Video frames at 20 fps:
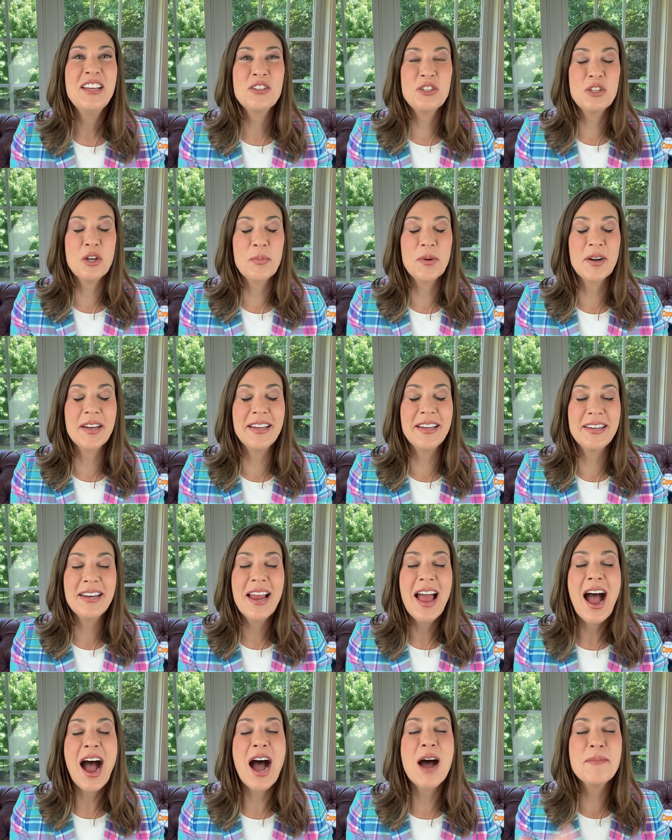Super did.
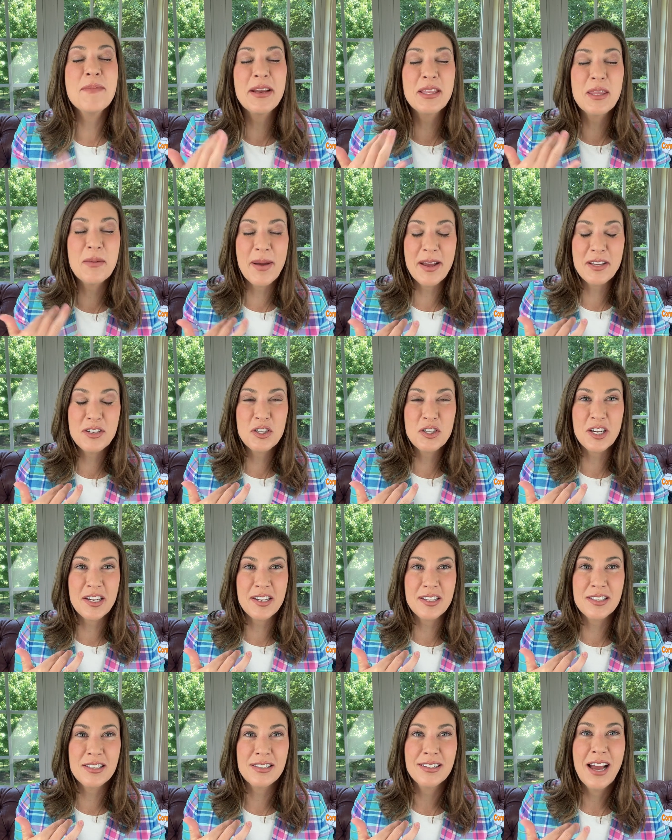I made the best
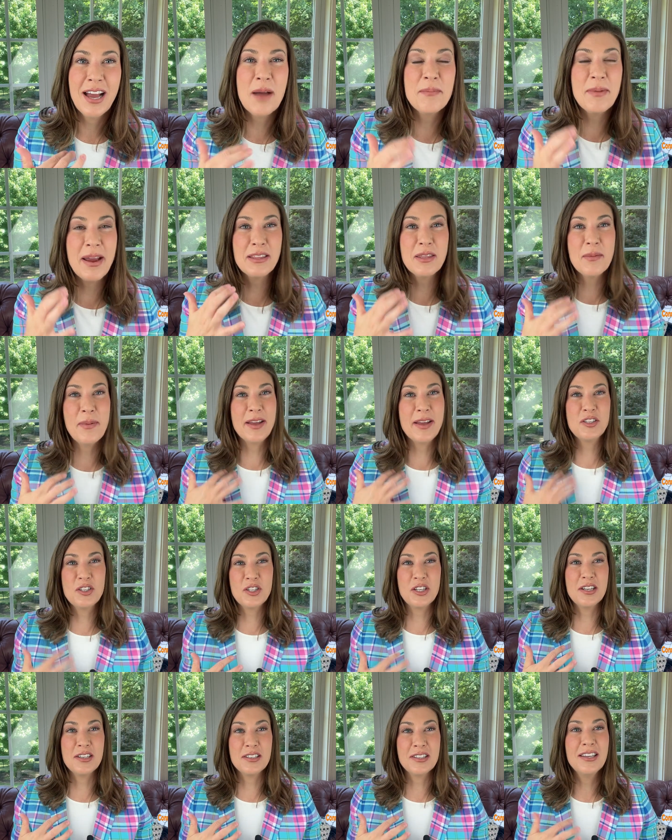cheese.
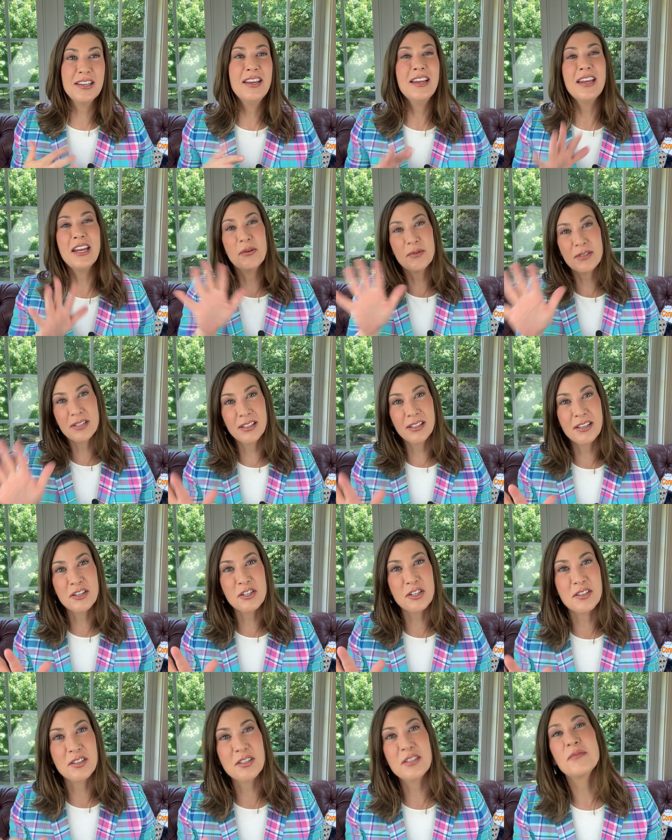It was
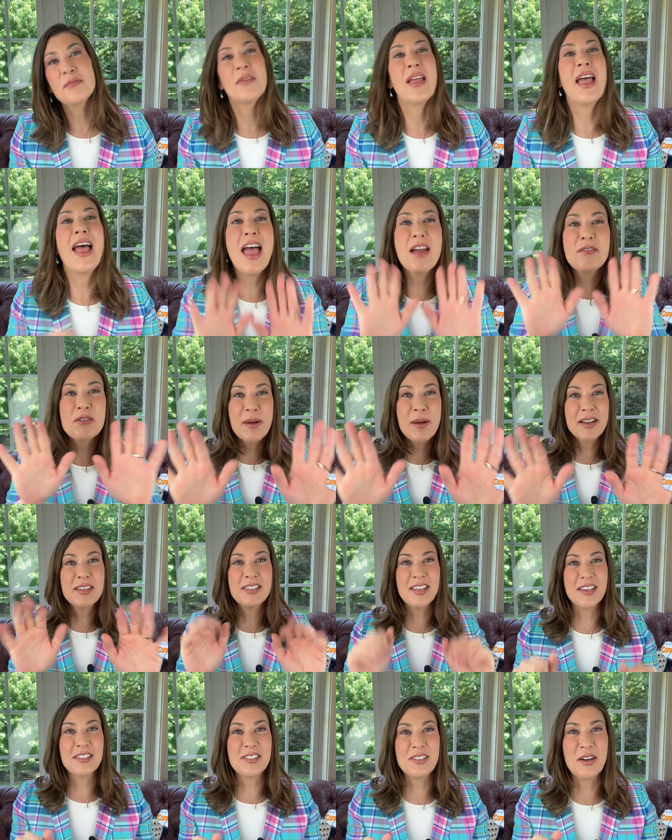delicious. Everybody
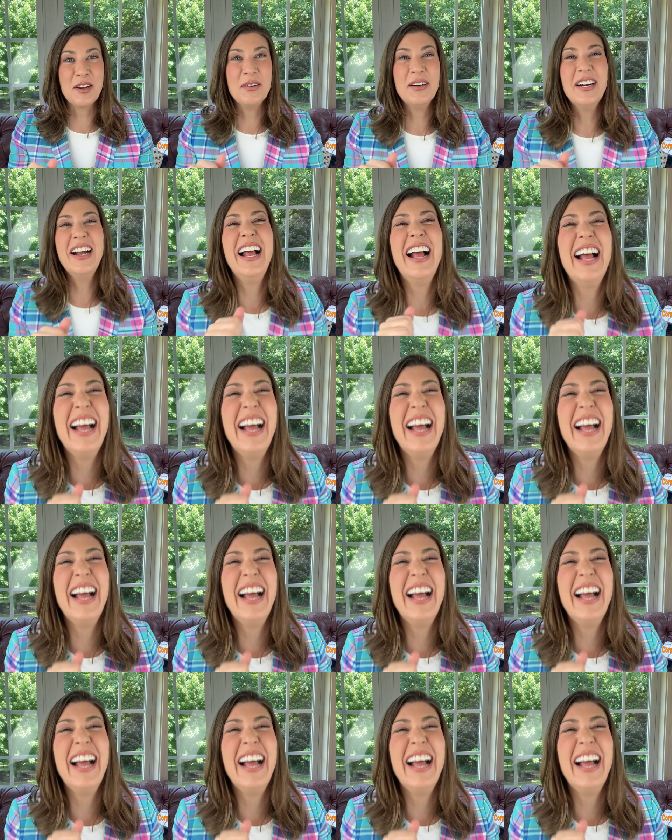says so.